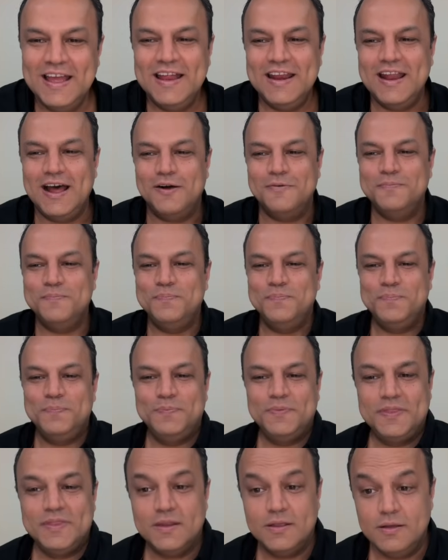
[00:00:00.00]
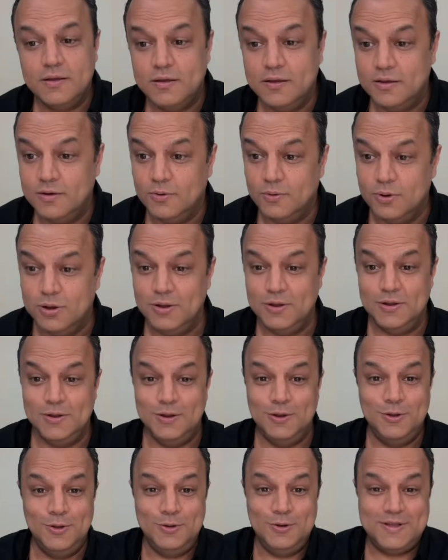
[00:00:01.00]
Now,
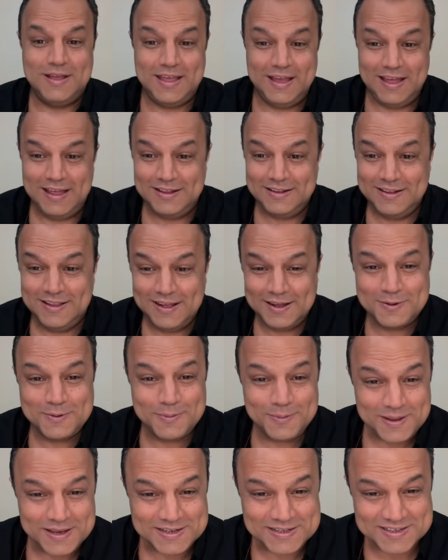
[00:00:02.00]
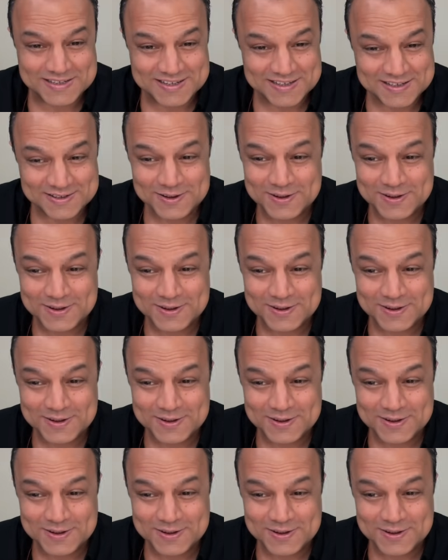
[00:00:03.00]
look at the question.